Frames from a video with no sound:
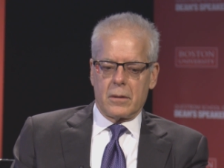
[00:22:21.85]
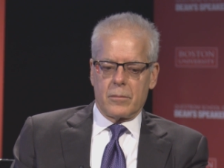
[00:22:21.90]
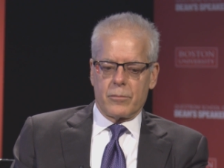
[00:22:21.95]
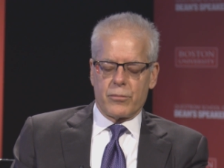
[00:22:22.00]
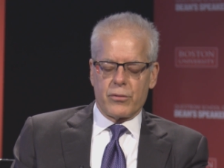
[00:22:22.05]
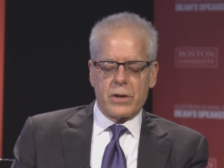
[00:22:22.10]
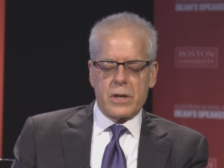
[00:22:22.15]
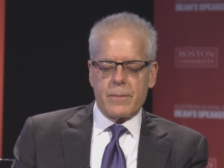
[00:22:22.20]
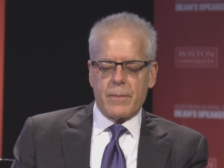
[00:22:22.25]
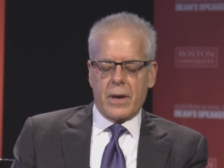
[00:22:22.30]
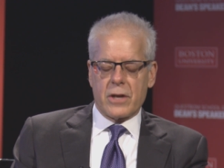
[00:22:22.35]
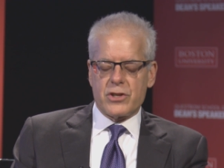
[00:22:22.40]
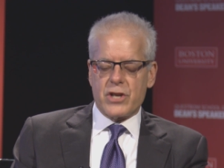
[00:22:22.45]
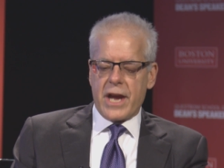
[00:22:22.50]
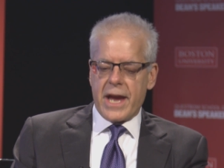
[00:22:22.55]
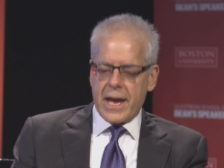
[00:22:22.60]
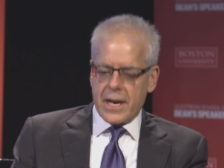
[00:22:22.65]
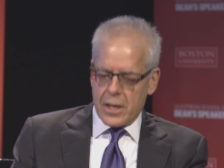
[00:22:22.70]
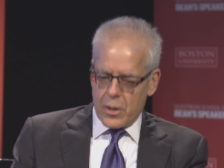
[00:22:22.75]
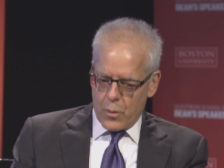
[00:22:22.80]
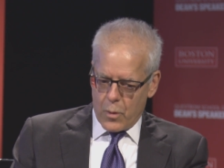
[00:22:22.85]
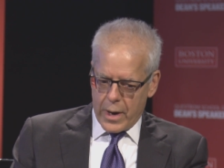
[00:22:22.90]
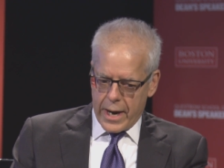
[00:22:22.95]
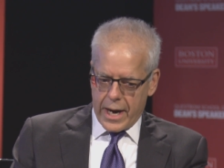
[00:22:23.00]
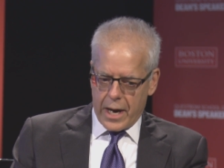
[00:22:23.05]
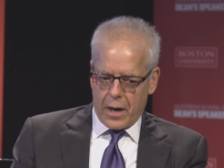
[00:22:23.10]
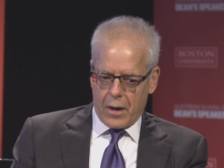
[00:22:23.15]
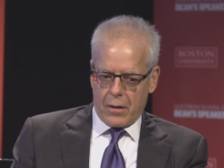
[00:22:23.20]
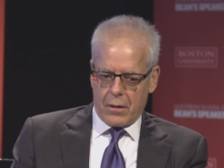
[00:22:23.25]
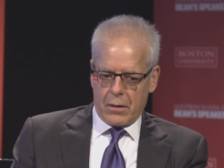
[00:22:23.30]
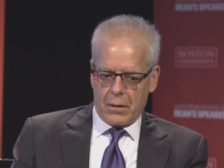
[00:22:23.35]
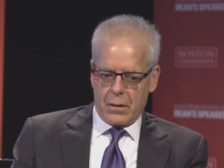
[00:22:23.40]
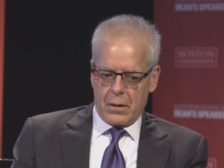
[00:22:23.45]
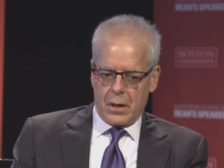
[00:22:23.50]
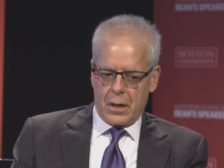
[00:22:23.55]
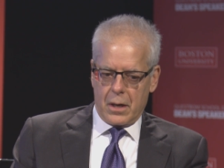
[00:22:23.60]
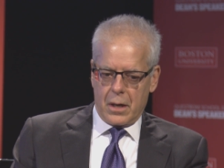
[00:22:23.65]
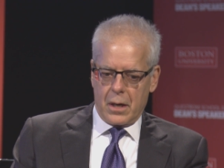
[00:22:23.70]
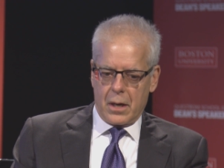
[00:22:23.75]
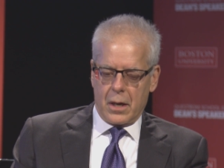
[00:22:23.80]
pretty much anywhere
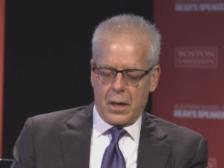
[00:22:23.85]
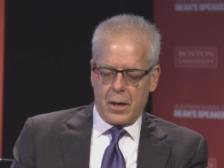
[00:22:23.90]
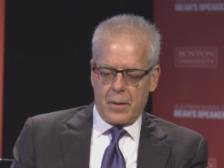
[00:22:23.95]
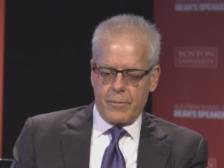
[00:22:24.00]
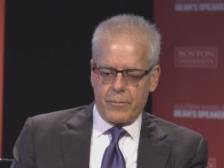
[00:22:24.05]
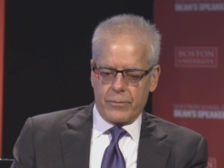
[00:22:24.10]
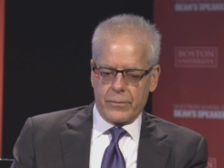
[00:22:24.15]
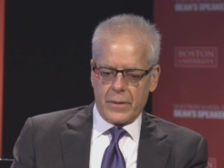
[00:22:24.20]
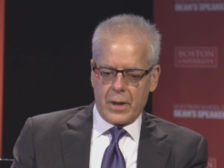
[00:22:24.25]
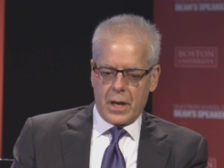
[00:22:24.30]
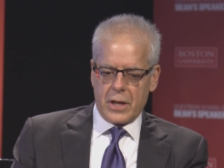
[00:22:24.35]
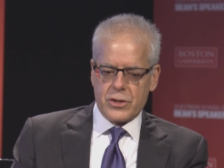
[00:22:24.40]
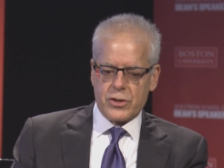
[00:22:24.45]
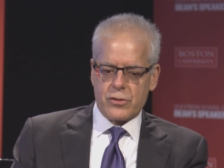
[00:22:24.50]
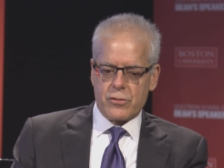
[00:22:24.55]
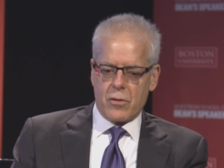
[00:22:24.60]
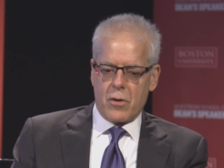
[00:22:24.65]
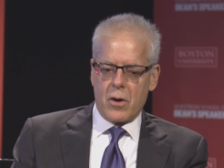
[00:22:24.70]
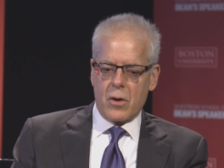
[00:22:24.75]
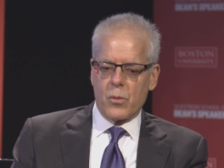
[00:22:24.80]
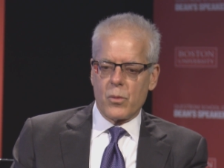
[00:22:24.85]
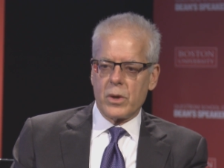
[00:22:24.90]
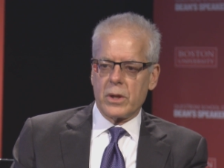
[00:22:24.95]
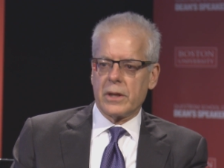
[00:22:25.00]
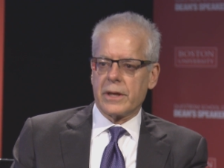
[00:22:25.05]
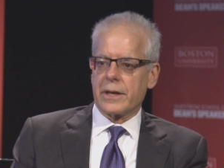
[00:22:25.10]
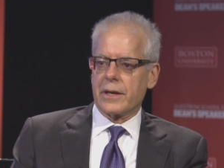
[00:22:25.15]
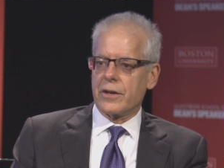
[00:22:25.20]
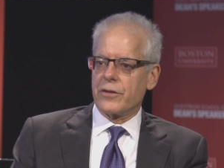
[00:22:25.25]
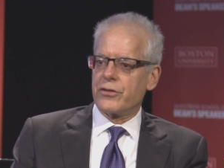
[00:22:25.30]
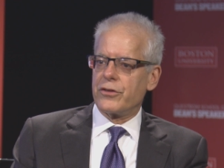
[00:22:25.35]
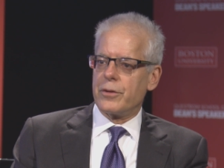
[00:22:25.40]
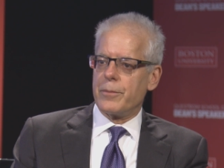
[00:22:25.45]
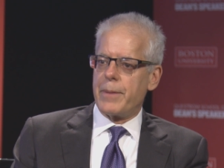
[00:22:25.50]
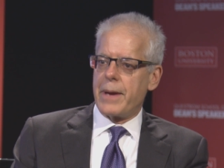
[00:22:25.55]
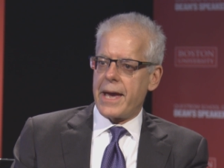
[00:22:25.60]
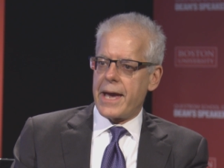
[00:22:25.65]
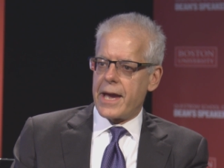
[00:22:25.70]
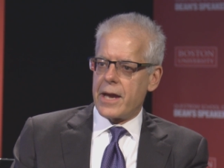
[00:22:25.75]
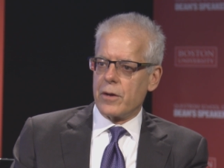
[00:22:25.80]
um, a strong willingness to
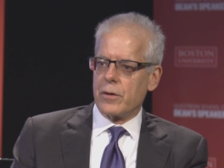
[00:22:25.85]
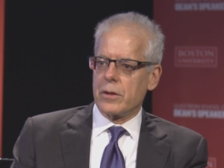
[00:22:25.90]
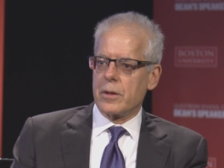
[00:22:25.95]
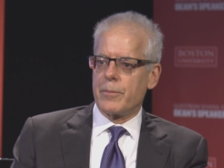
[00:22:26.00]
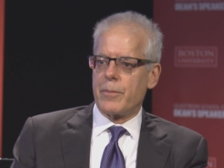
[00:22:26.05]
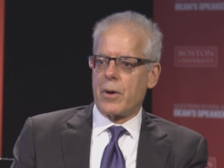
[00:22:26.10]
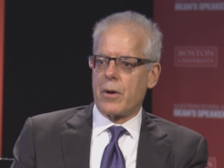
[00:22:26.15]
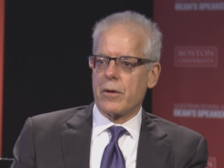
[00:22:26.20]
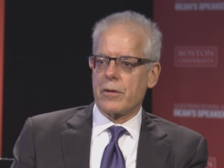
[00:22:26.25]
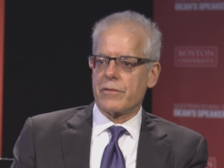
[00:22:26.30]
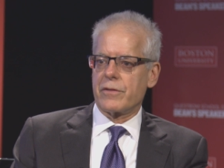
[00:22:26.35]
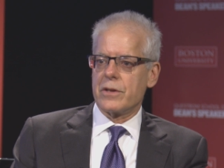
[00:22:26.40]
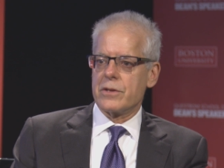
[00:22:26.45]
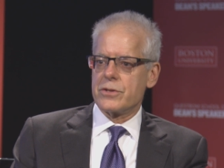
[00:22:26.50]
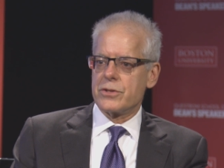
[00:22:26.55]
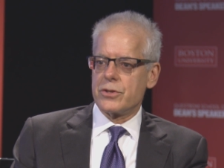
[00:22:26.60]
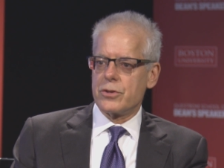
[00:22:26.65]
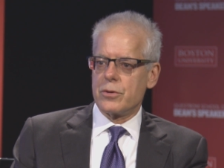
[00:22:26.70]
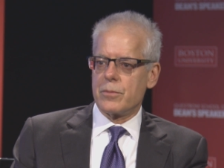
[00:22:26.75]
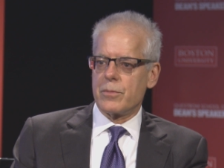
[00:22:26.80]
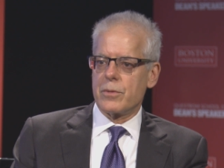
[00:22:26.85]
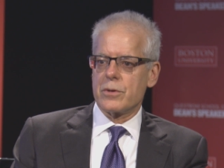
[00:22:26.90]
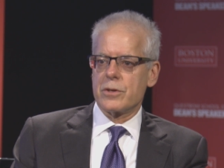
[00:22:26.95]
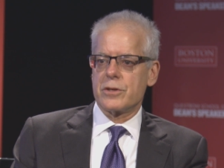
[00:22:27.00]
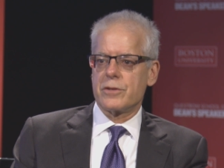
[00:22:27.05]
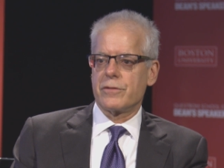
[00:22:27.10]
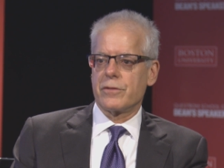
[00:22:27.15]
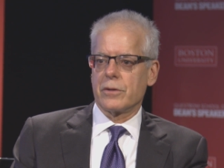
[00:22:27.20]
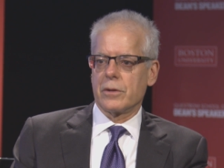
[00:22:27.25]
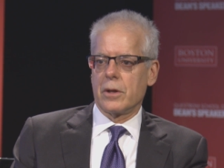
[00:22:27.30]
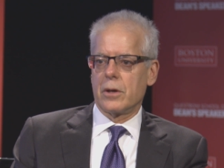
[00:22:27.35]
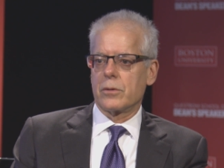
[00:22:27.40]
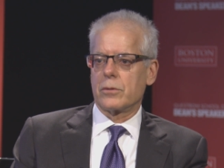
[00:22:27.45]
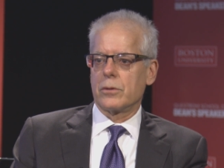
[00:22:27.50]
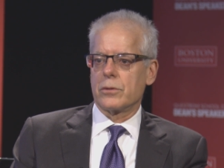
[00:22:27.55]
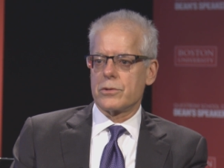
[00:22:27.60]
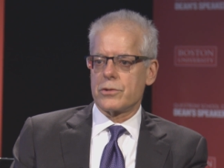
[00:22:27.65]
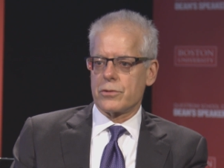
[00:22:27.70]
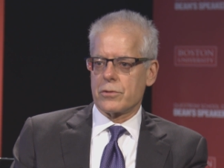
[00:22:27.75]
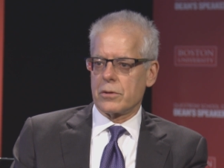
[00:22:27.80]
pay on the part of consumers for
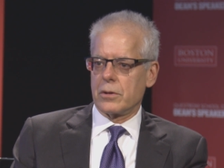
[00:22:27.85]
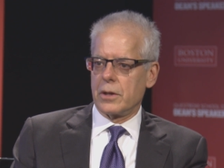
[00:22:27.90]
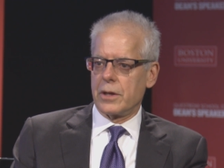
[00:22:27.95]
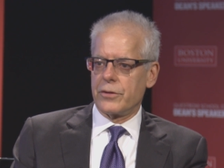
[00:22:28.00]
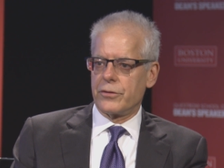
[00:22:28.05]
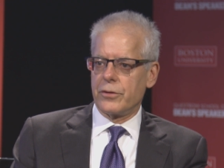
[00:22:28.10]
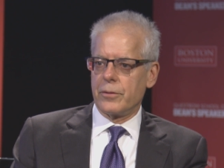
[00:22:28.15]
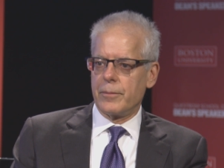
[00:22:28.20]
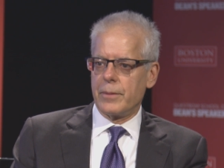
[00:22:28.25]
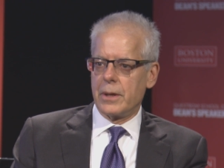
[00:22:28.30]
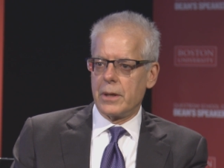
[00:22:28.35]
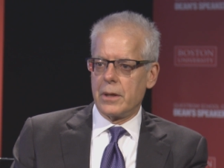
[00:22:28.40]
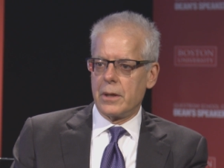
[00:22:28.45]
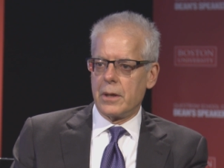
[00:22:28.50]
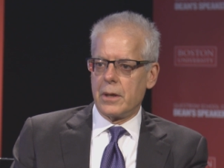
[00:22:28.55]
local journalism.